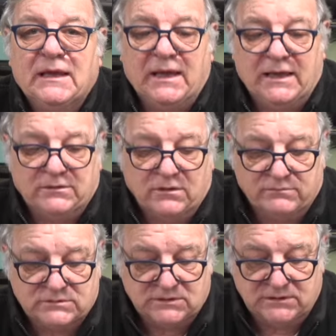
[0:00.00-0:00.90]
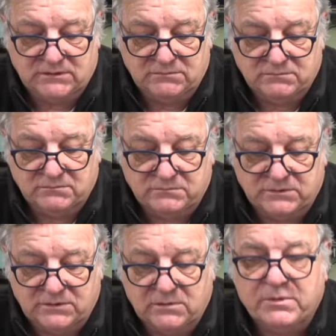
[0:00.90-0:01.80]
and obviously
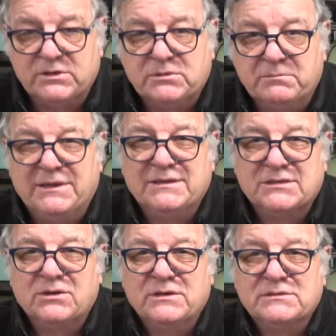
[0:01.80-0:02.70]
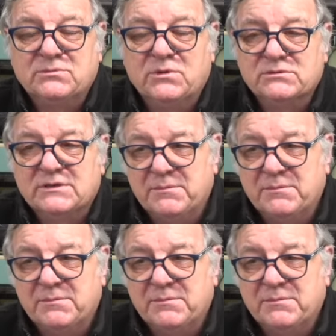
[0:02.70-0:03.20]
with the compression being as high as it was.